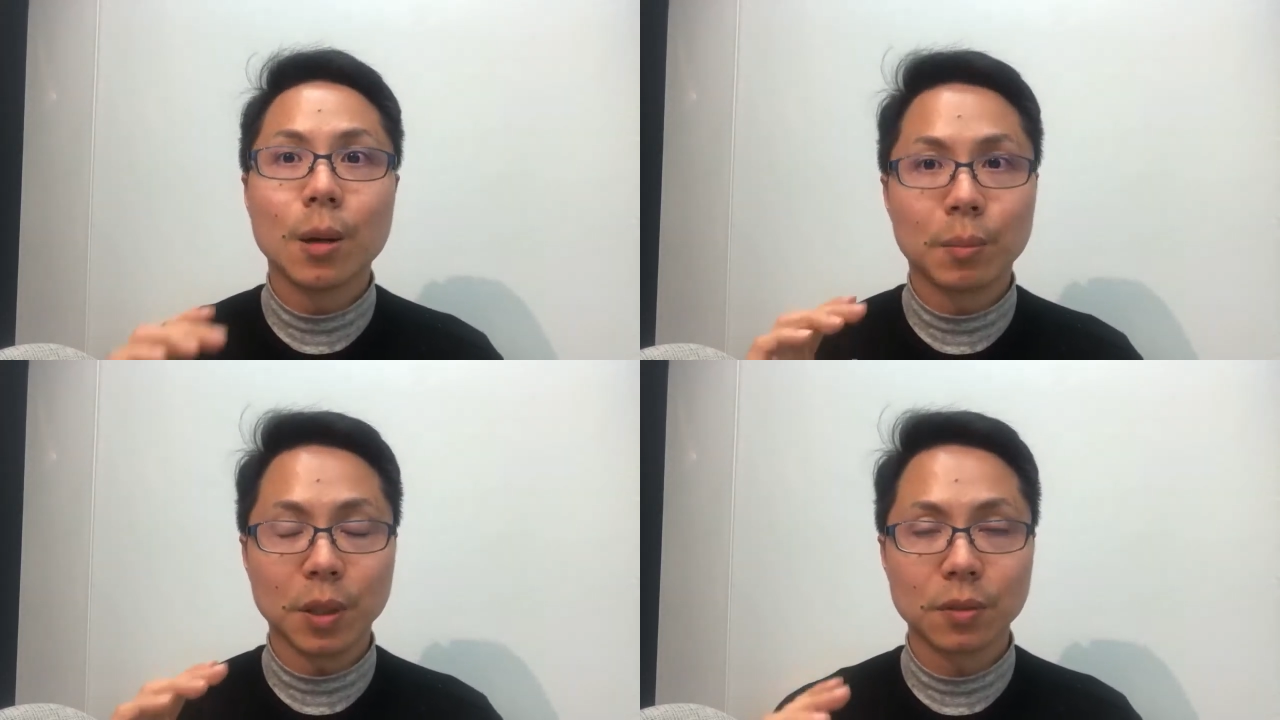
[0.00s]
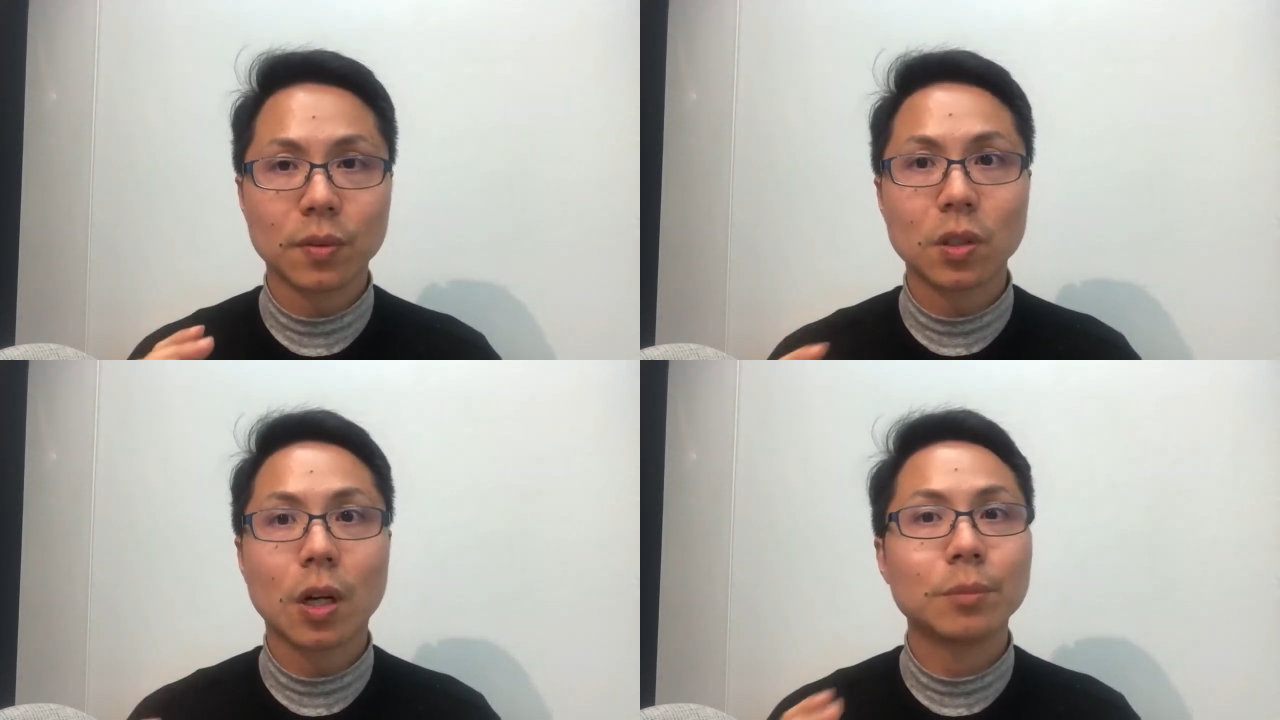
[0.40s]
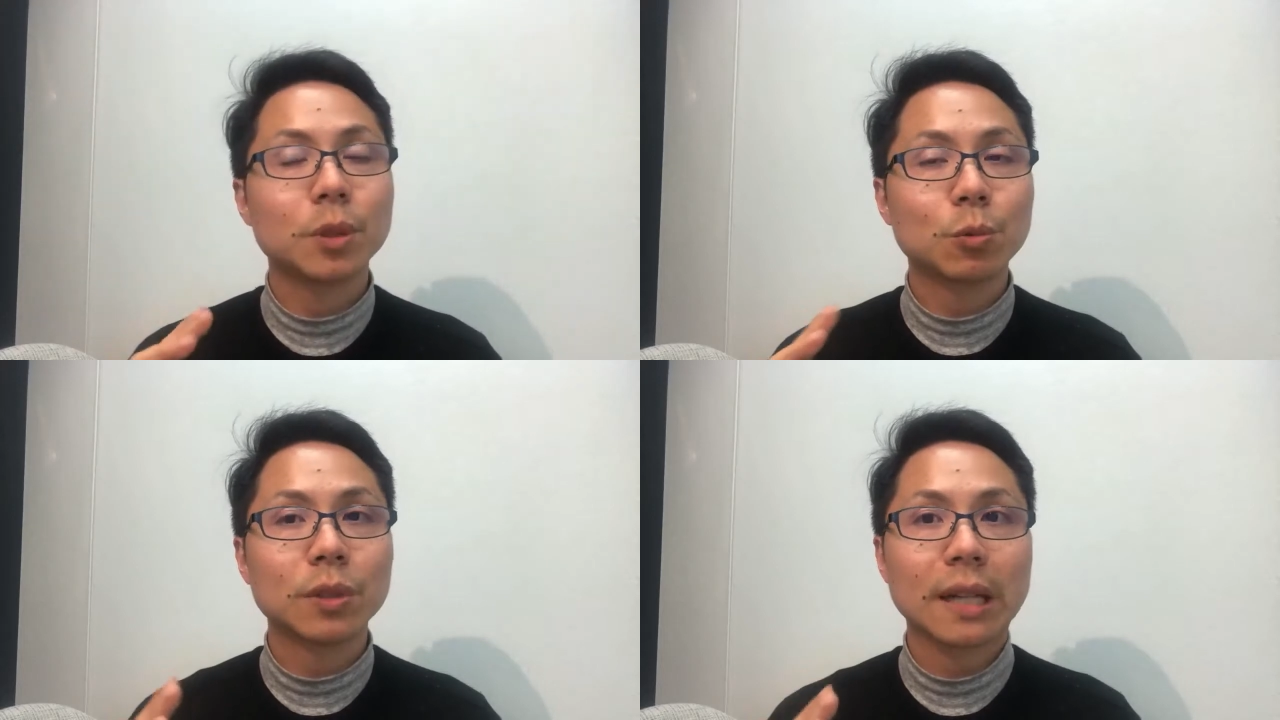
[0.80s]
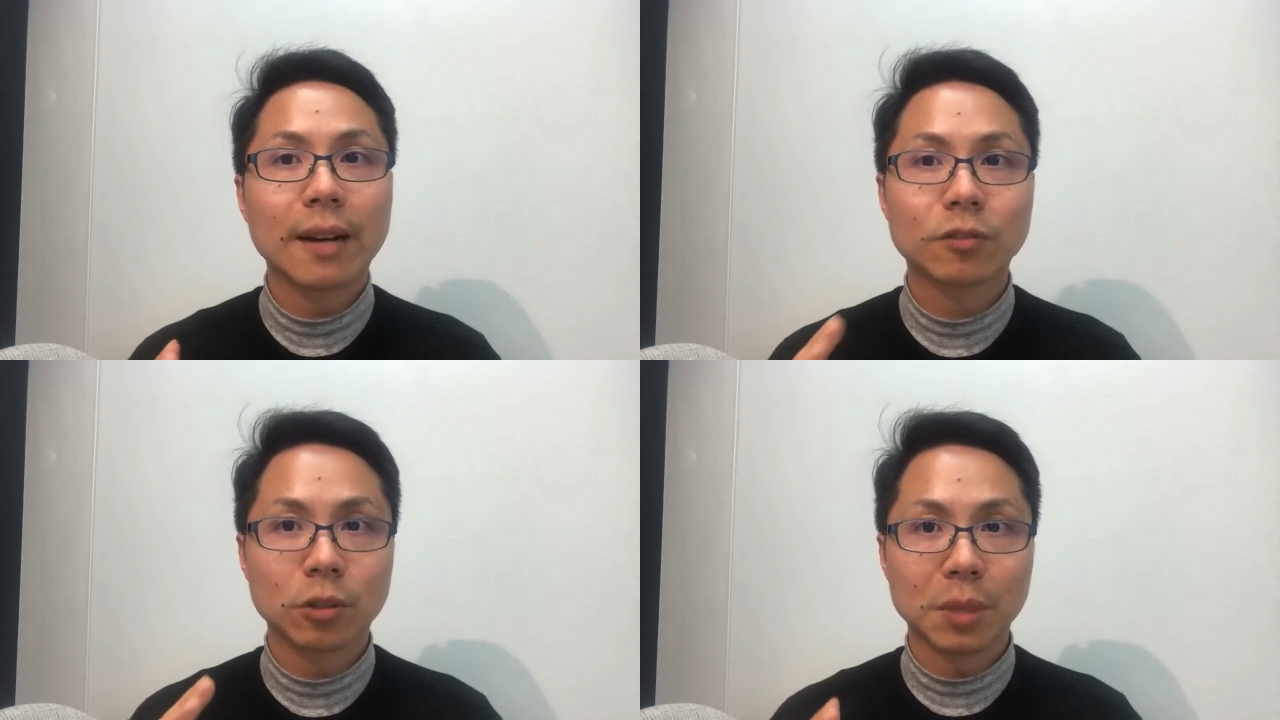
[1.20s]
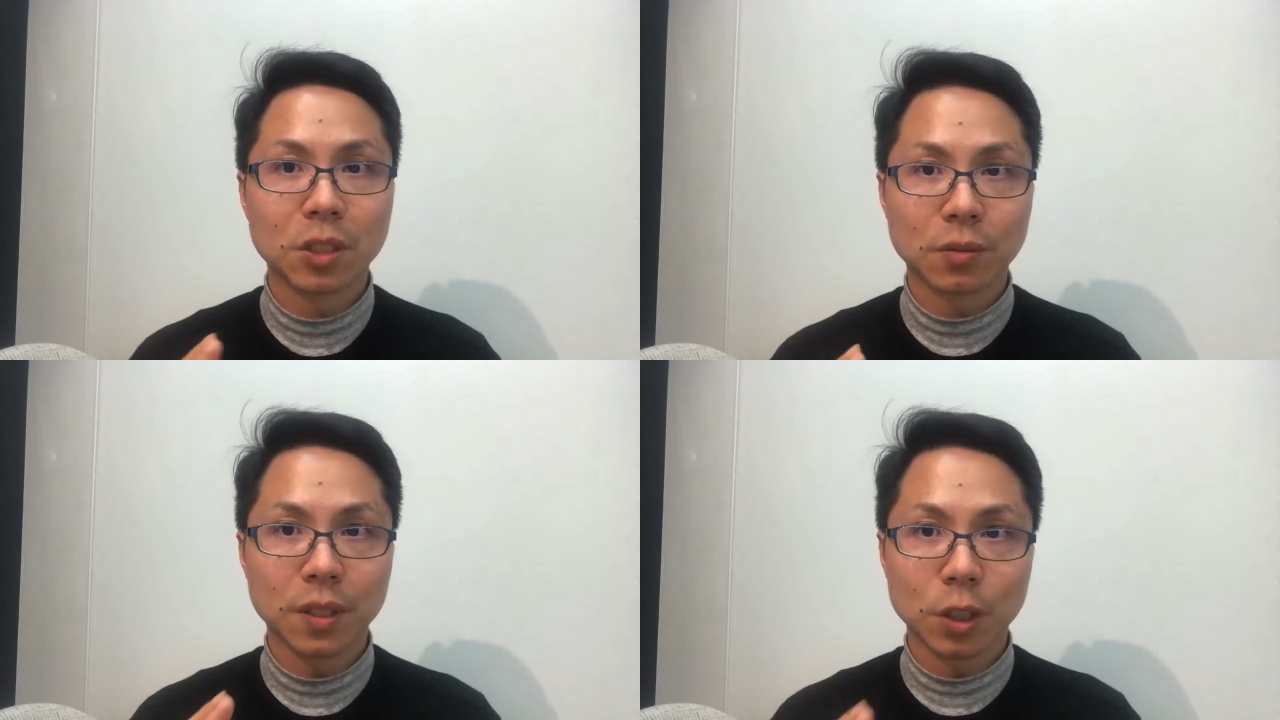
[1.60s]
most of the time you wouldn't have too
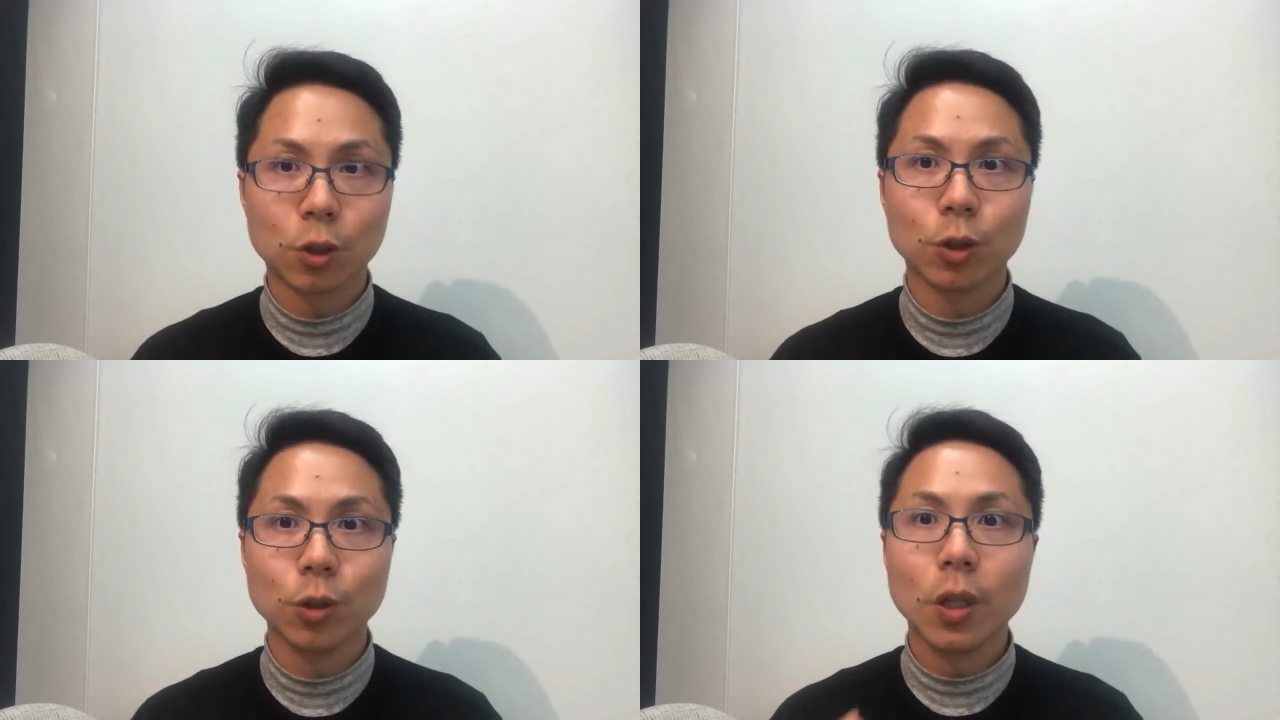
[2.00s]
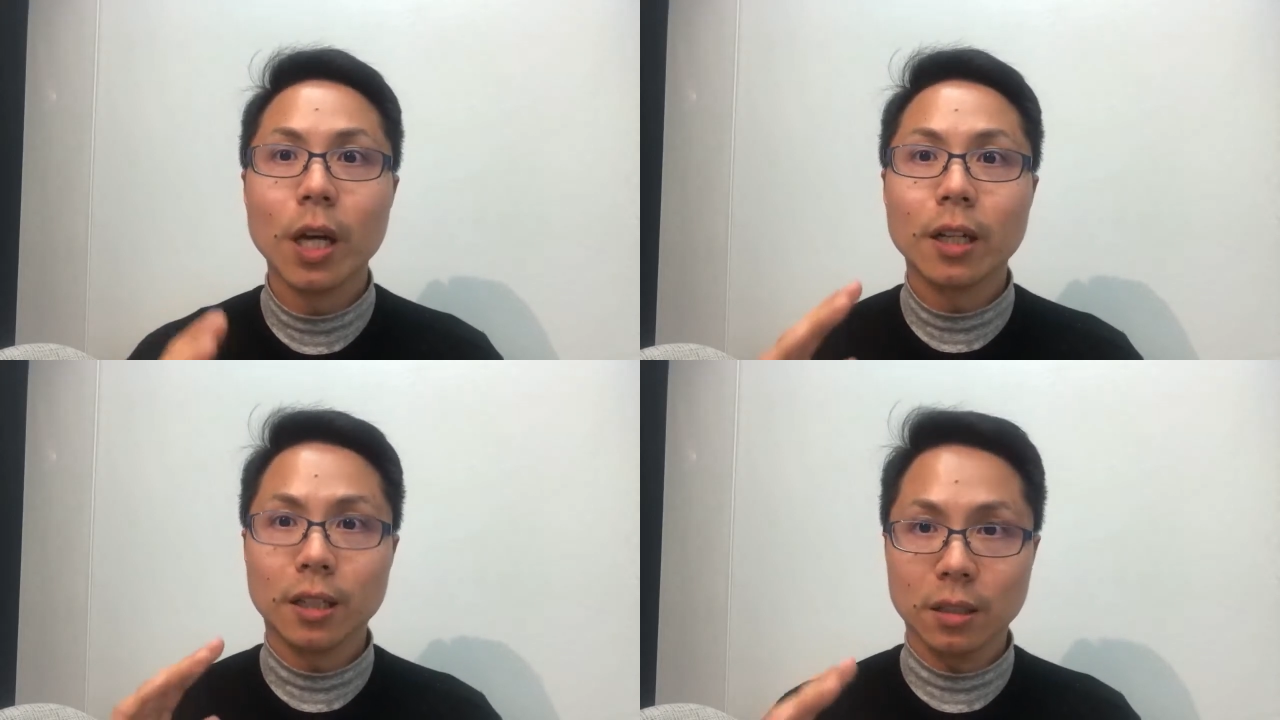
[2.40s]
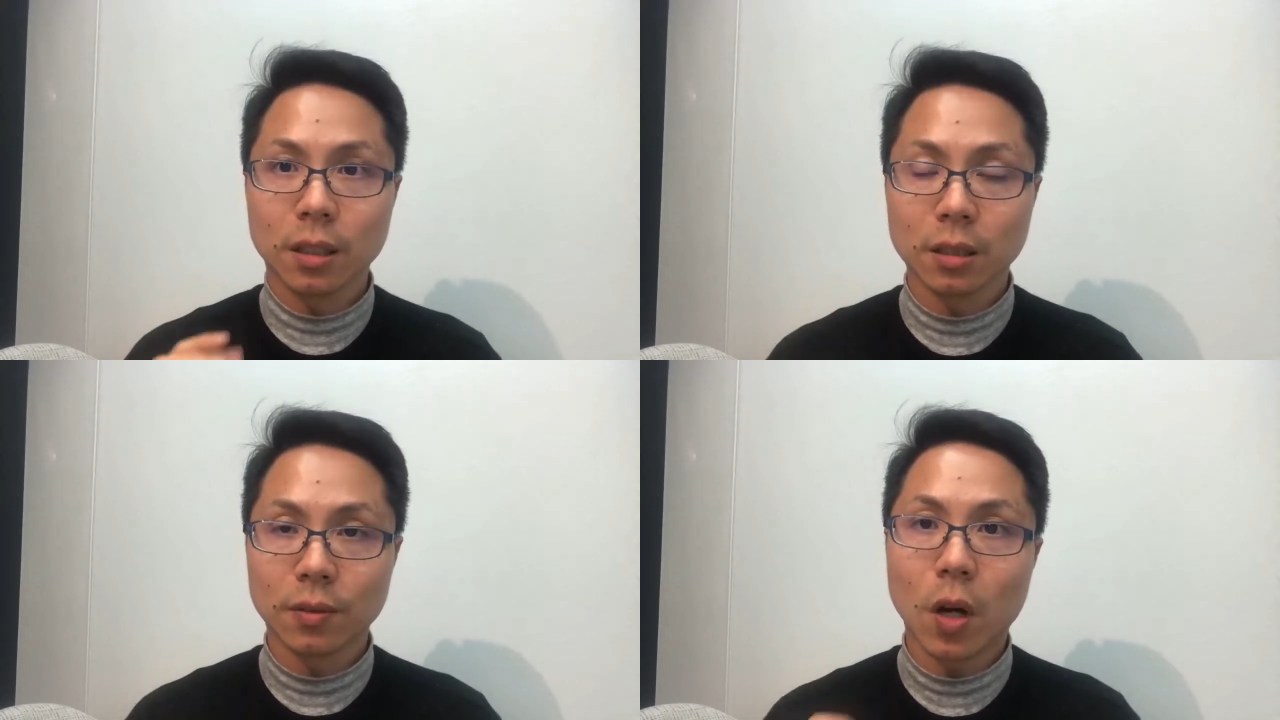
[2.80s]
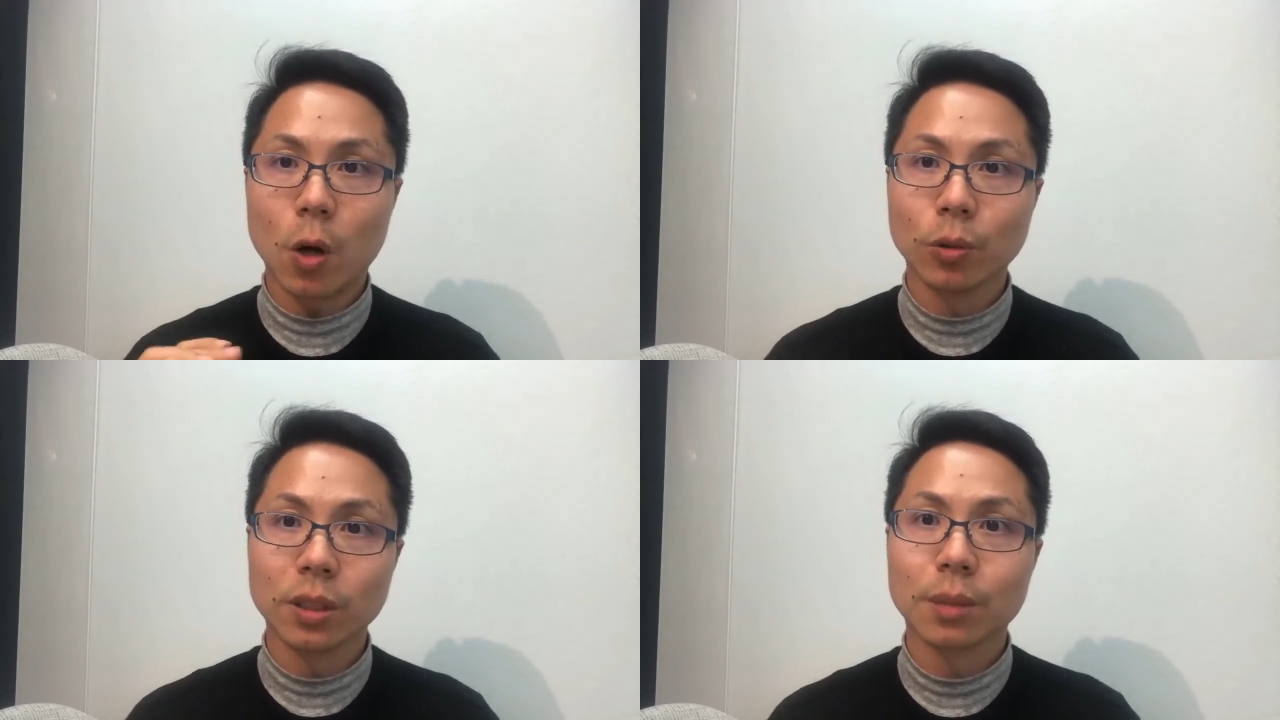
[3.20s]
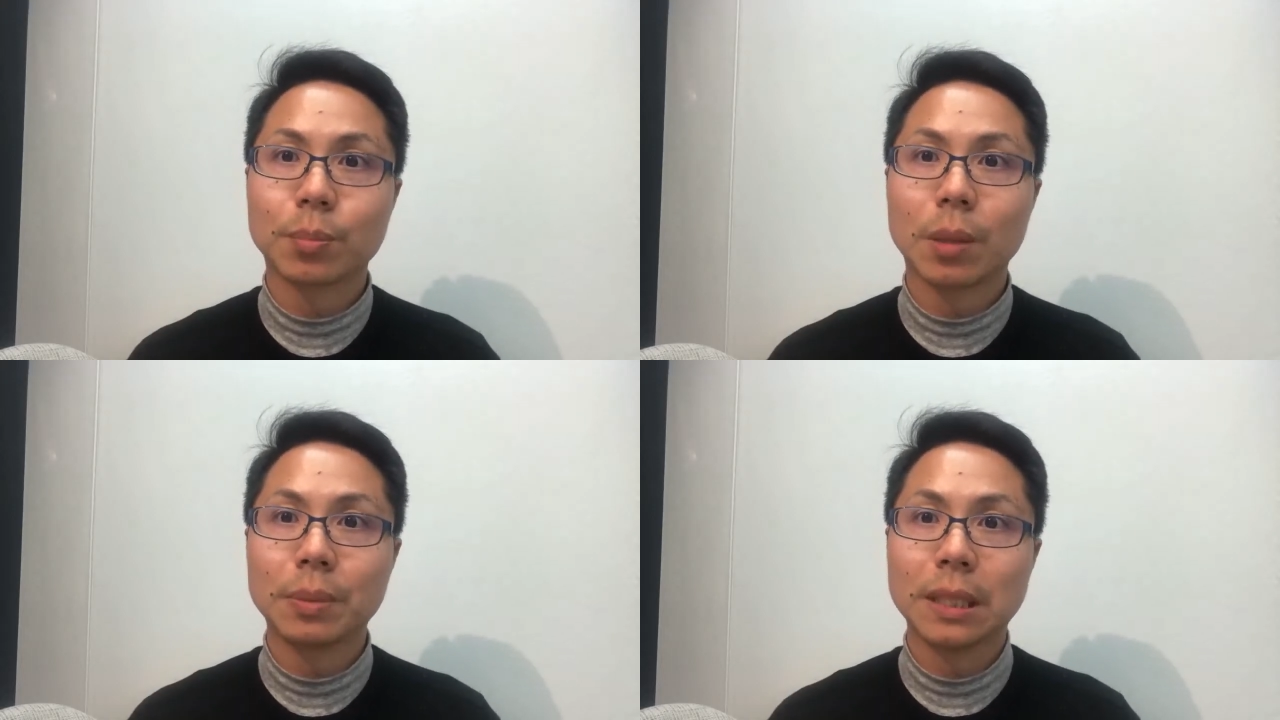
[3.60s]
much of an issue in terms of holding the
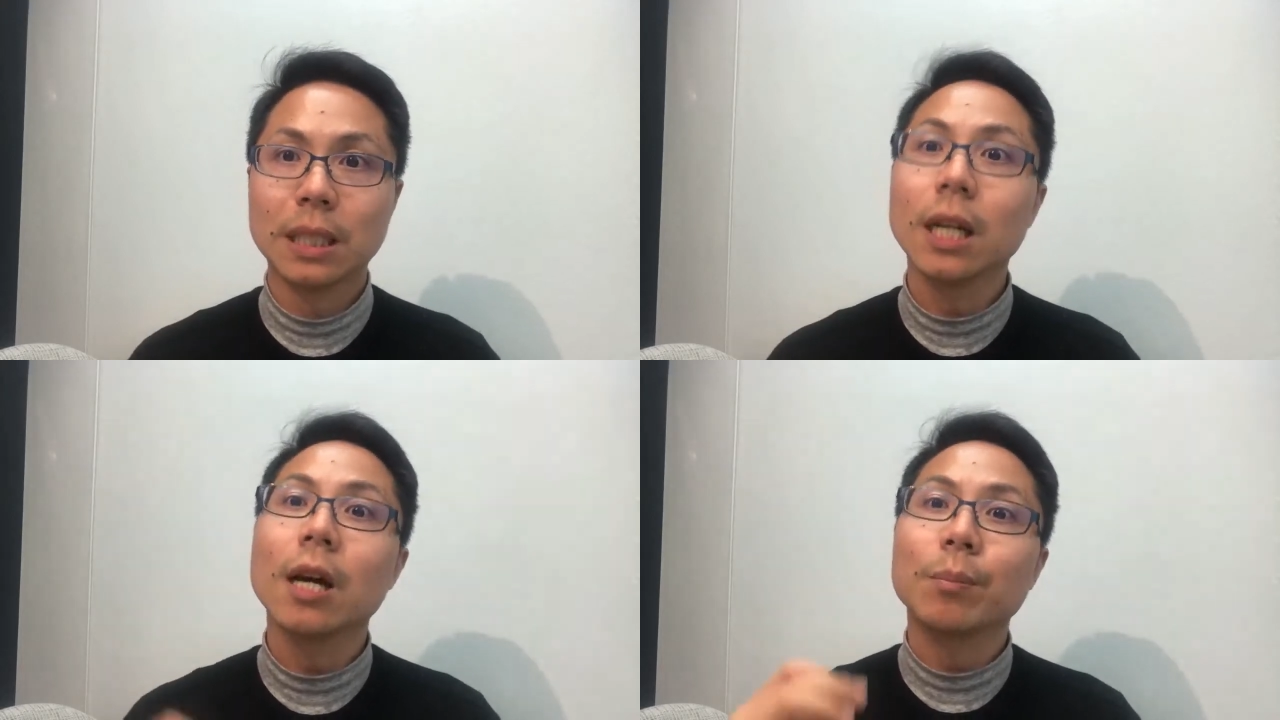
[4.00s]
property,